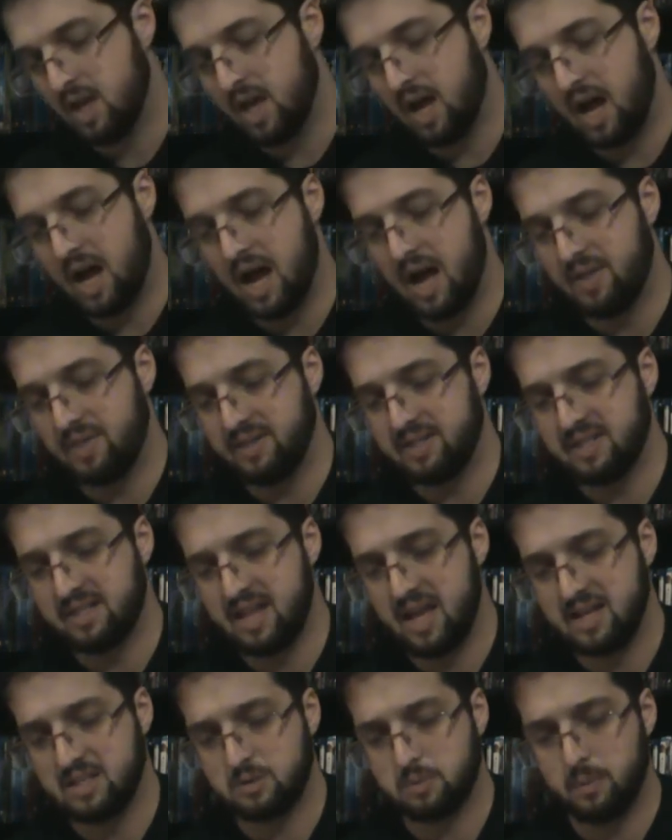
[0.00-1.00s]
Then the
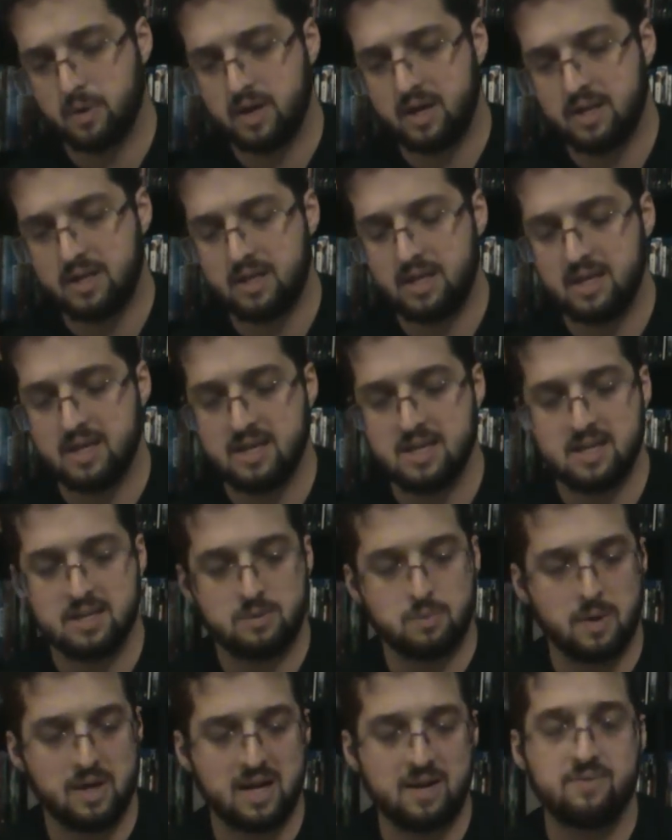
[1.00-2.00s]
next one is
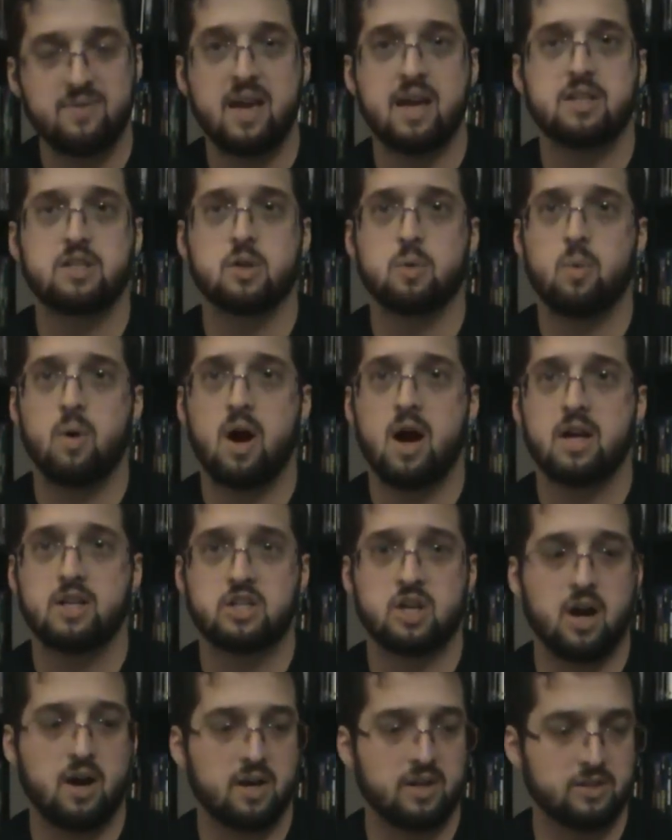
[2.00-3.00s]
one I've yet to watch
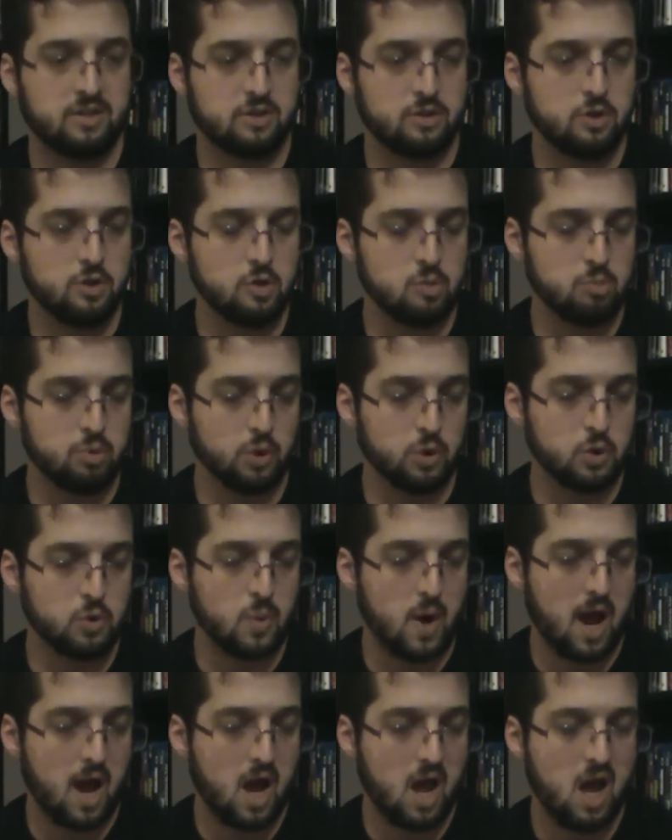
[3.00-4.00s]
on its new
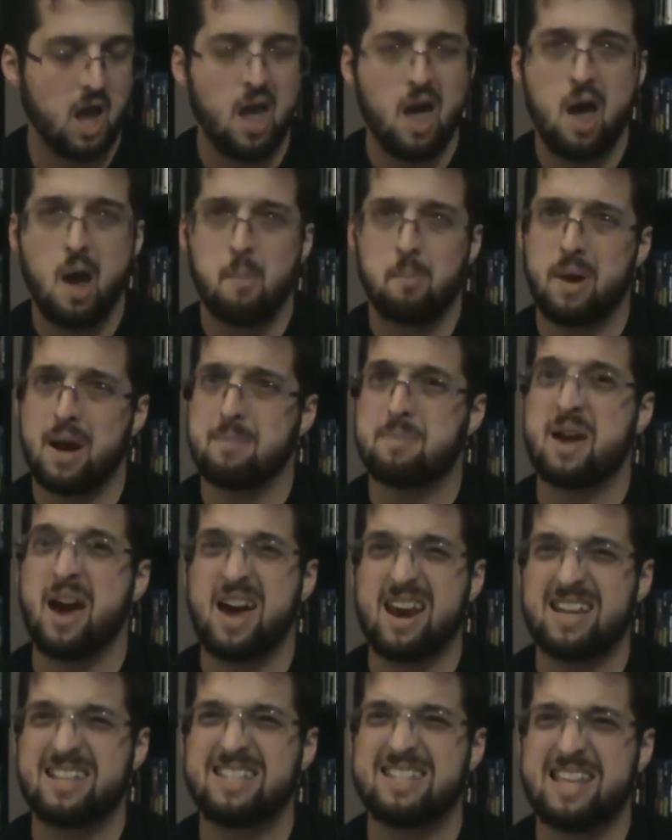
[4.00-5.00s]
Blu-ray, but I'm
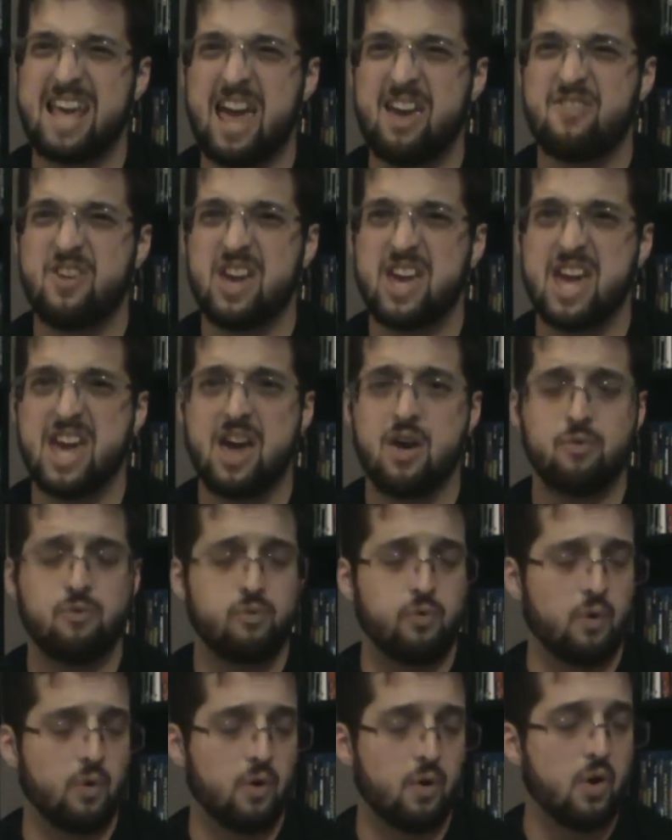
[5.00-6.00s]
kind of saving it
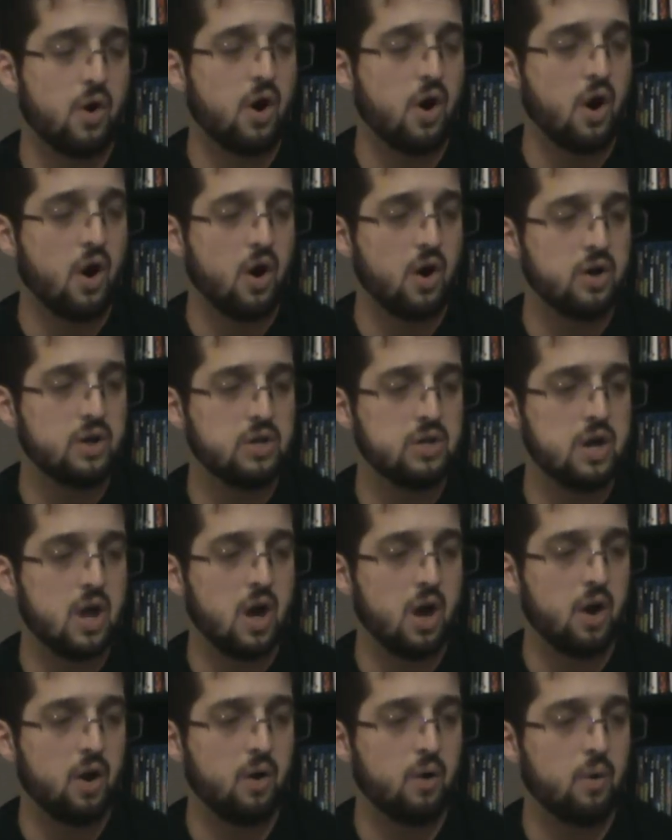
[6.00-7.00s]
for, you
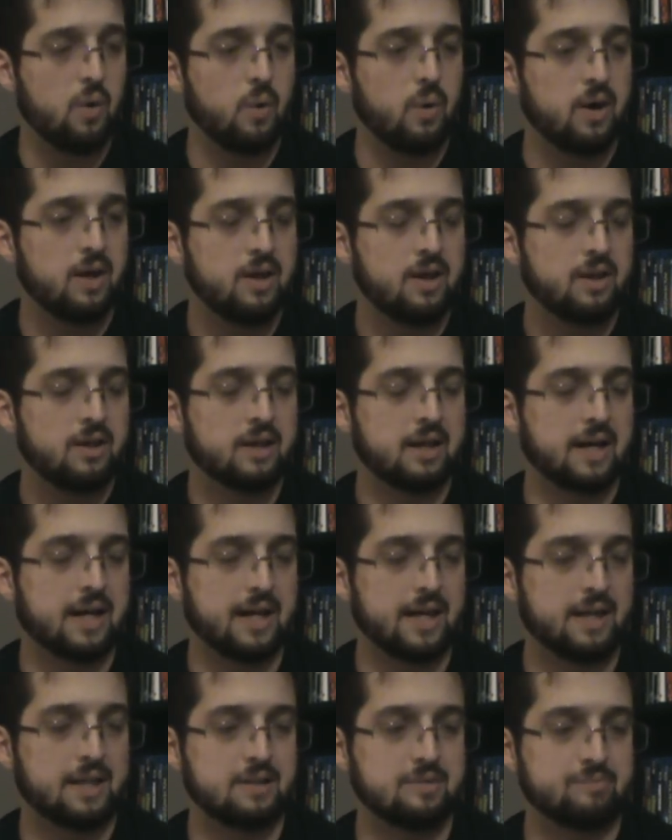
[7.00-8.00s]
know,
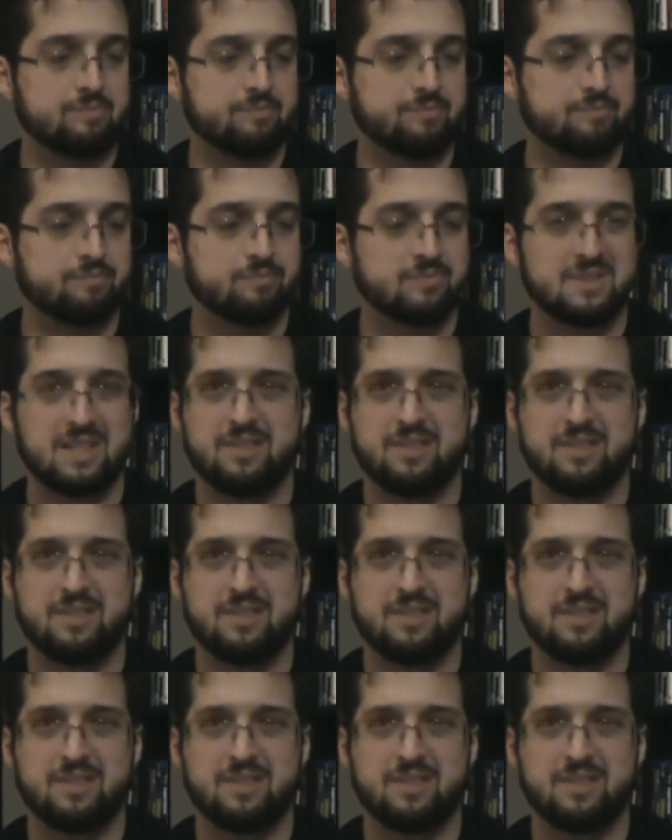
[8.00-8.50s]
snowy,